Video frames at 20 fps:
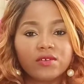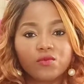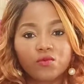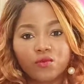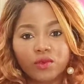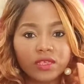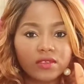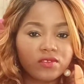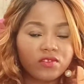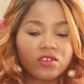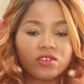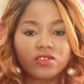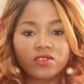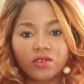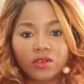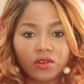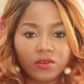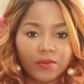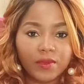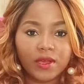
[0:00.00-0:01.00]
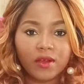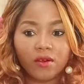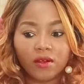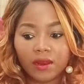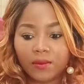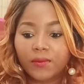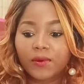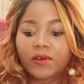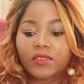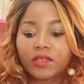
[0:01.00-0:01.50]
It's just going to be all
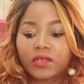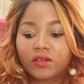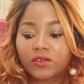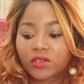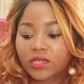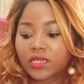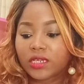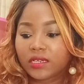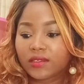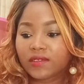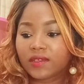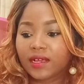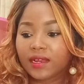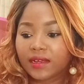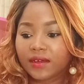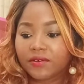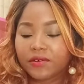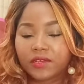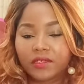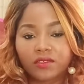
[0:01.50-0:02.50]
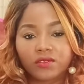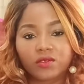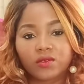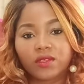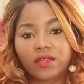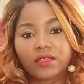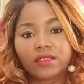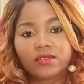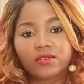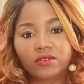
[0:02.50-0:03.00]
about negotiating salaries so
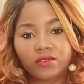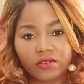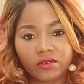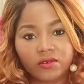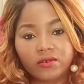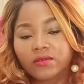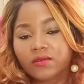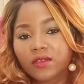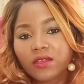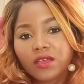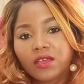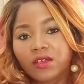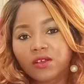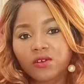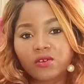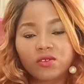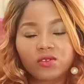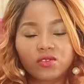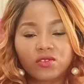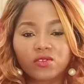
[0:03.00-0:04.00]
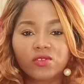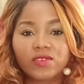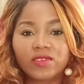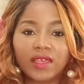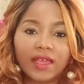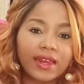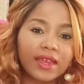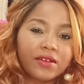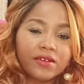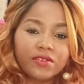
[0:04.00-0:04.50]
that, because the
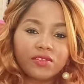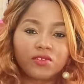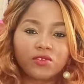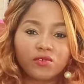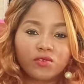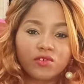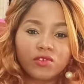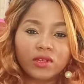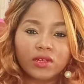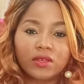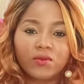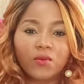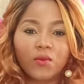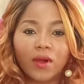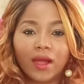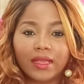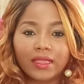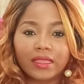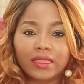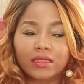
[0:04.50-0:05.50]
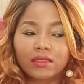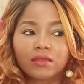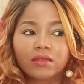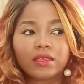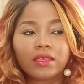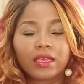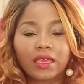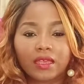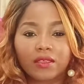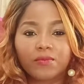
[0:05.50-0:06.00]
salary is usually what
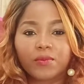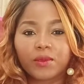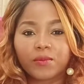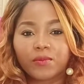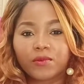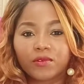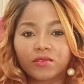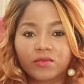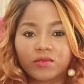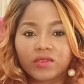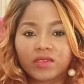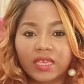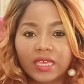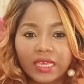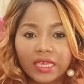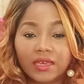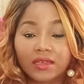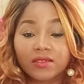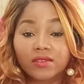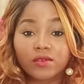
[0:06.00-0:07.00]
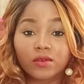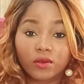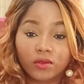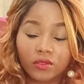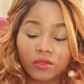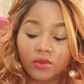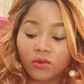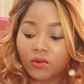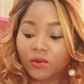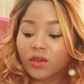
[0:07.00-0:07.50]
get people to say yes or
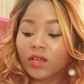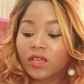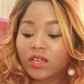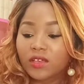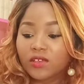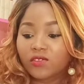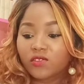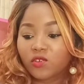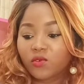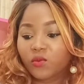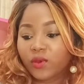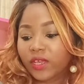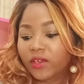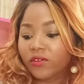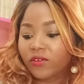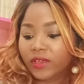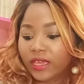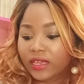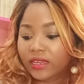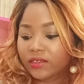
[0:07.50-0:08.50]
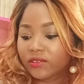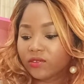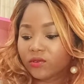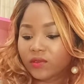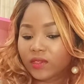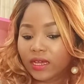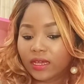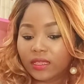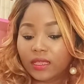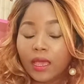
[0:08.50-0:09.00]
no. So we're going to get into
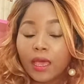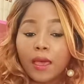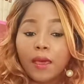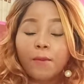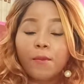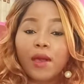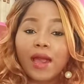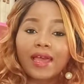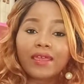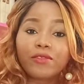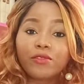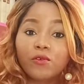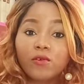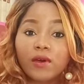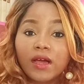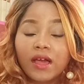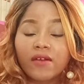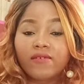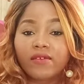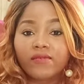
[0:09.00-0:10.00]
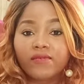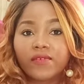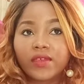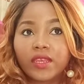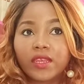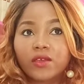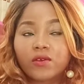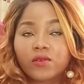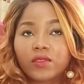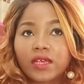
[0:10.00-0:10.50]
that. But I do have a
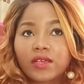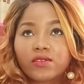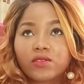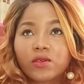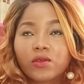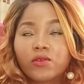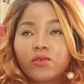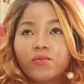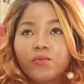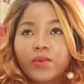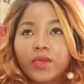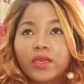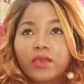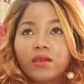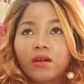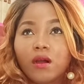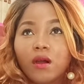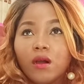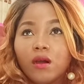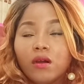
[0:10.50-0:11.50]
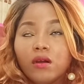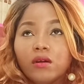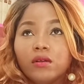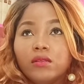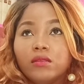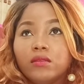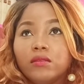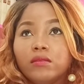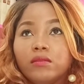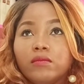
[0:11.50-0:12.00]
video that's going to be
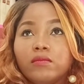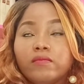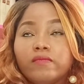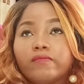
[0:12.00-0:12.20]
on